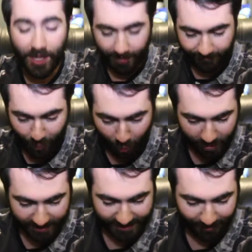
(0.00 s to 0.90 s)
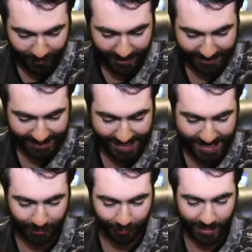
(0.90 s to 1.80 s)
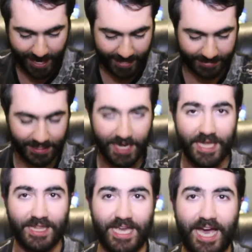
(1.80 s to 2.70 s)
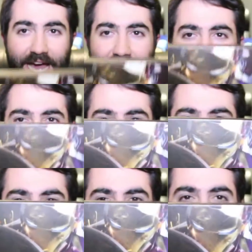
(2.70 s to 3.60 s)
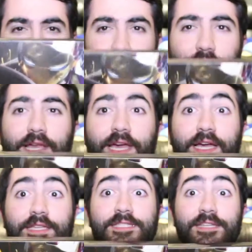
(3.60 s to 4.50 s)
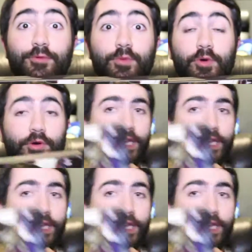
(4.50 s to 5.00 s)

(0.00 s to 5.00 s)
Of course, we are taking a look at the art of Captain America Civil War,